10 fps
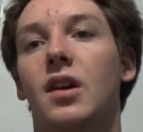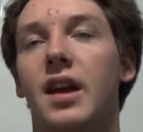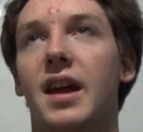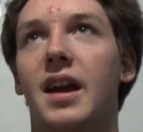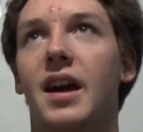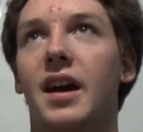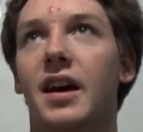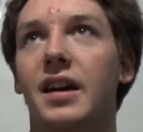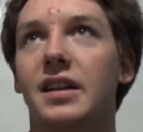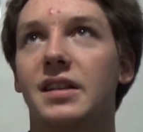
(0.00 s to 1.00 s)

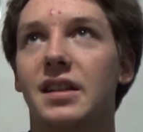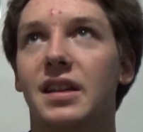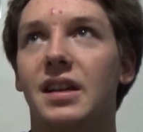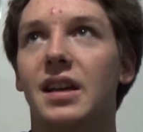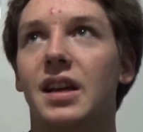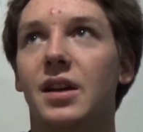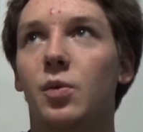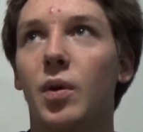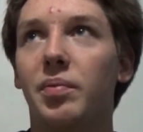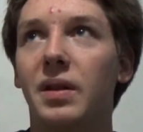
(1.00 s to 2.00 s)
and
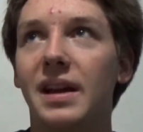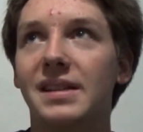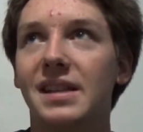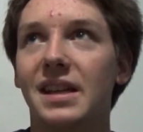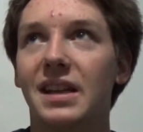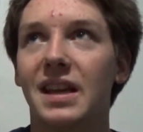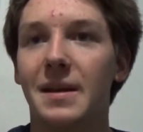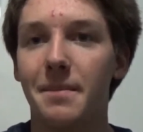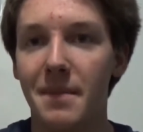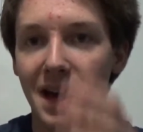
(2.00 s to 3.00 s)
replacing the
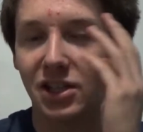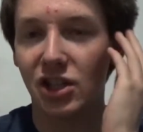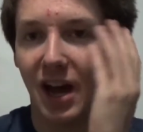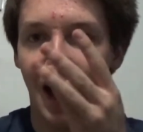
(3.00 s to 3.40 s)
mesh